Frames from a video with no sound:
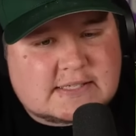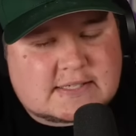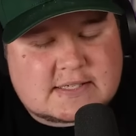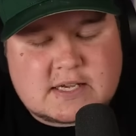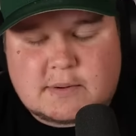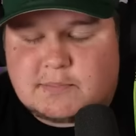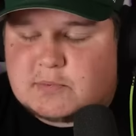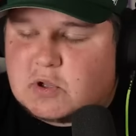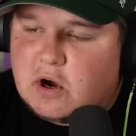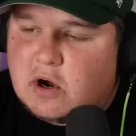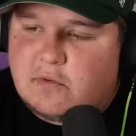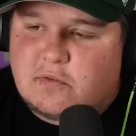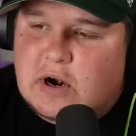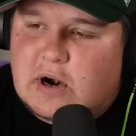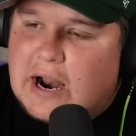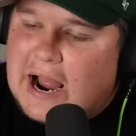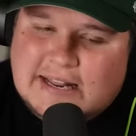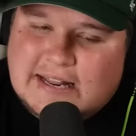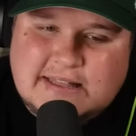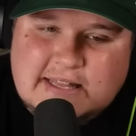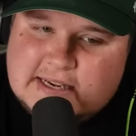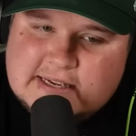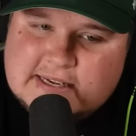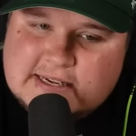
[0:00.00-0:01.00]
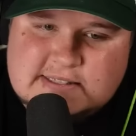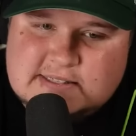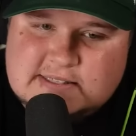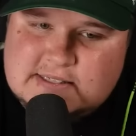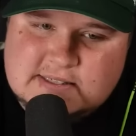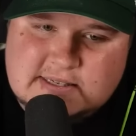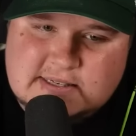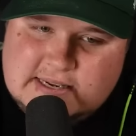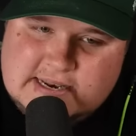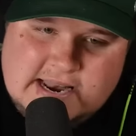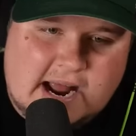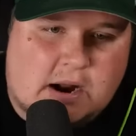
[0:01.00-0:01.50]
skipped over, I think is
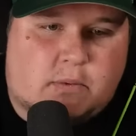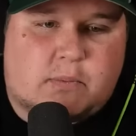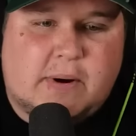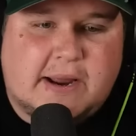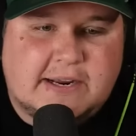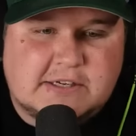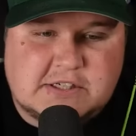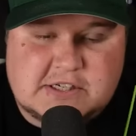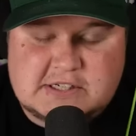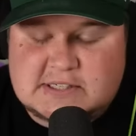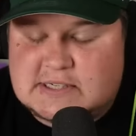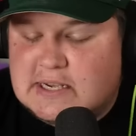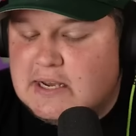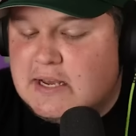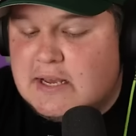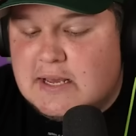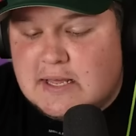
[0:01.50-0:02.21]
an outrageous.